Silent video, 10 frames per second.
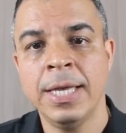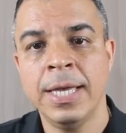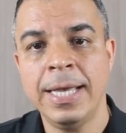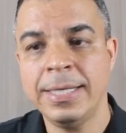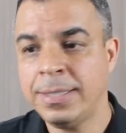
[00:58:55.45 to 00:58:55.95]

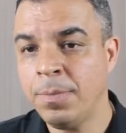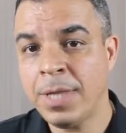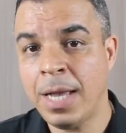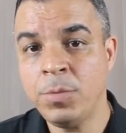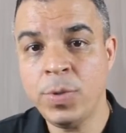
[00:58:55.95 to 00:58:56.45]
is
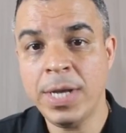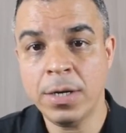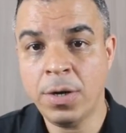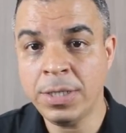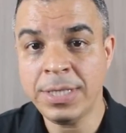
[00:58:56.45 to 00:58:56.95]
sometimes we are
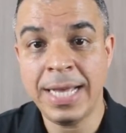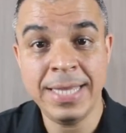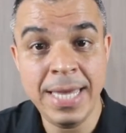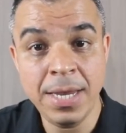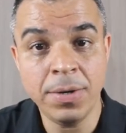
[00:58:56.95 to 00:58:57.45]
not
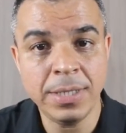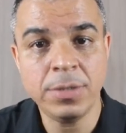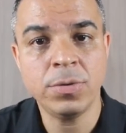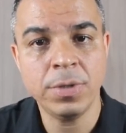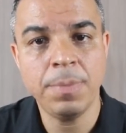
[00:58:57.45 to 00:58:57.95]
adherent
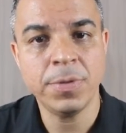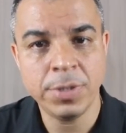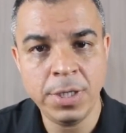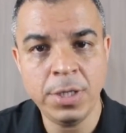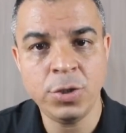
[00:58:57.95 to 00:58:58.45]
to the
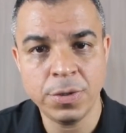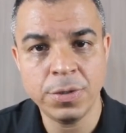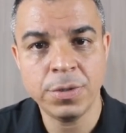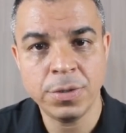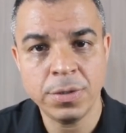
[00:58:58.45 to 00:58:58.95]

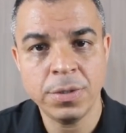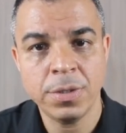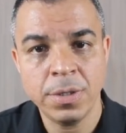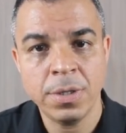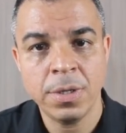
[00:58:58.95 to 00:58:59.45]
procedures,
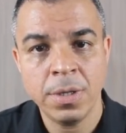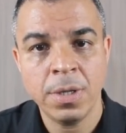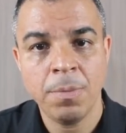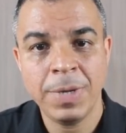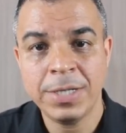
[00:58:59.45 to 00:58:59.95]
but